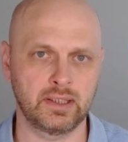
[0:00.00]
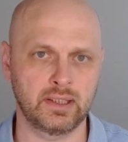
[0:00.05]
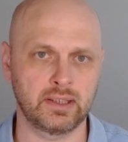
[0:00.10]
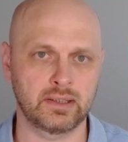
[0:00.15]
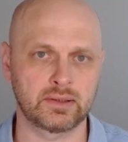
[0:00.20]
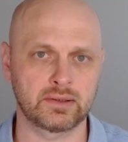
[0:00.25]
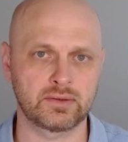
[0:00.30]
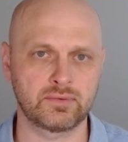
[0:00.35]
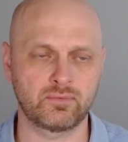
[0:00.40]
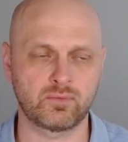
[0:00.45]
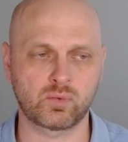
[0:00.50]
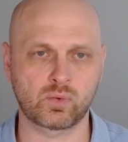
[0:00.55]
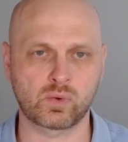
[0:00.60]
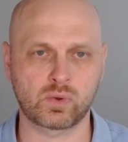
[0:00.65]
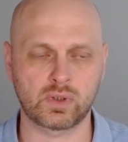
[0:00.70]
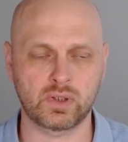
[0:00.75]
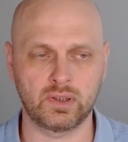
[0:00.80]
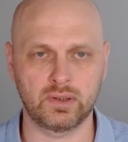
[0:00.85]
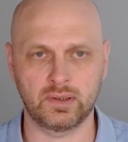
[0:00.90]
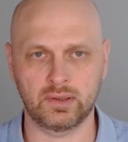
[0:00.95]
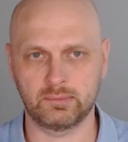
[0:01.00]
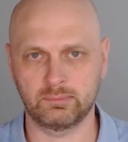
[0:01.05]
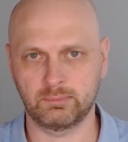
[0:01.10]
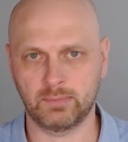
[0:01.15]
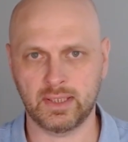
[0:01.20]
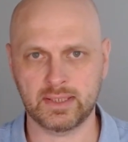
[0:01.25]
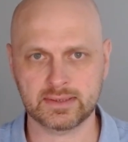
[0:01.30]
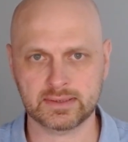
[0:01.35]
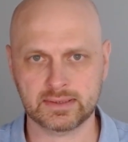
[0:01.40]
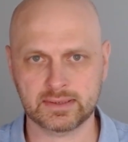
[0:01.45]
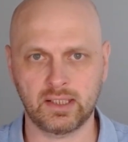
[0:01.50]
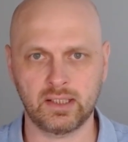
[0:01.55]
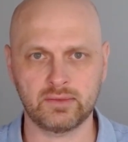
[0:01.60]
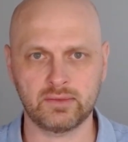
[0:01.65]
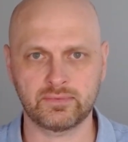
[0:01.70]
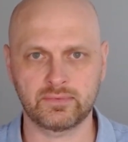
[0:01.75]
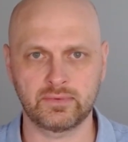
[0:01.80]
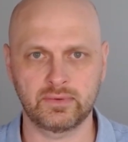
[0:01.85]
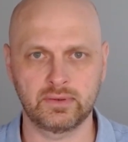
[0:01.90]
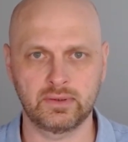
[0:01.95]
And for
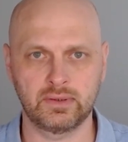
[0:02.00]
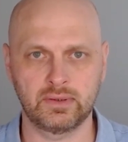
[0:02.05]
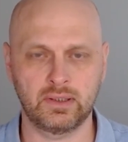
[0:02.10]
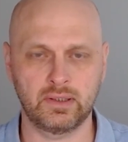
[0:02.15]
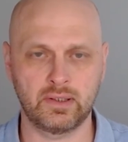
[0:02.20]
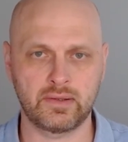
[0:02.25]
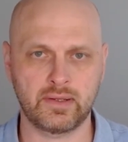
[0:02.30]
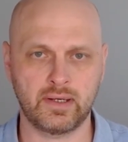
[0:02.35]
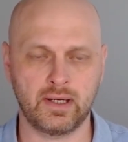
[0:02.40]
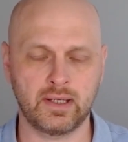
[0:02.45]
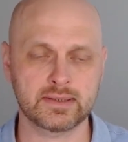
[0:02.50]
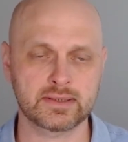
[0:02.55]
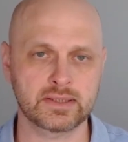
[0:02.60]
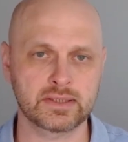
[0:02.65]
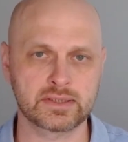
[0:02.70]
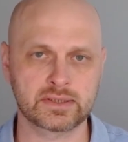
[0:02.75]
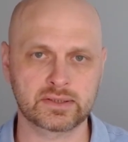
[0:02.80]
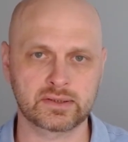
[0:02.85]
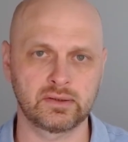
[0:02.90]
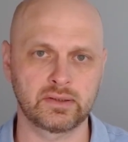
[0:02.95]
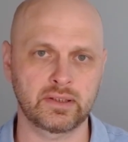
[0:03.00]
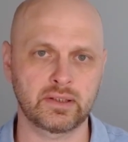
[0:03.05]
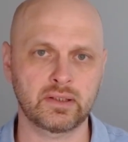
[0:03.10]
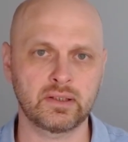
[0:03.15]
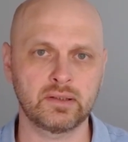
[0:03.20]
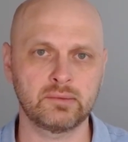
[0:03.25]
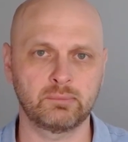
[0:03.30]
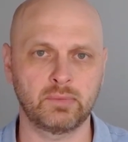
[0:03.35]
myself, the answer is clear.